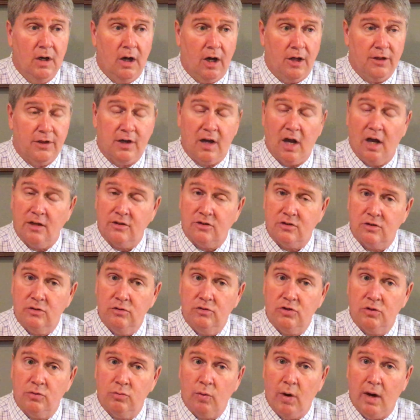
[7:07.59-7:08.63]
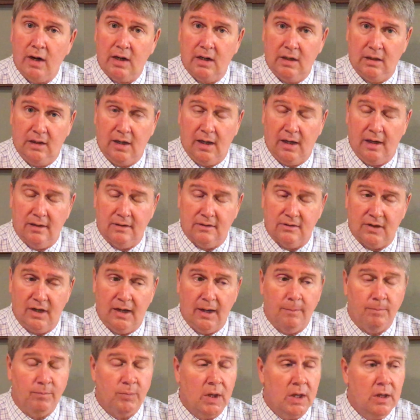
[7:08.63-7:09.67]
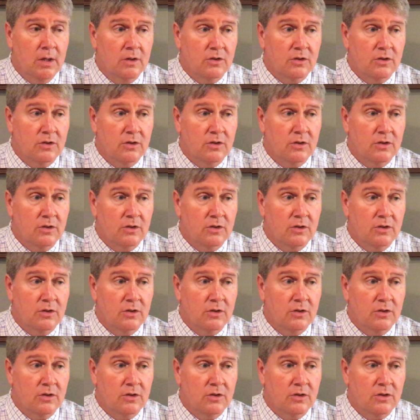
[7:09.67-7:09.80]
of the Constitution recognize that.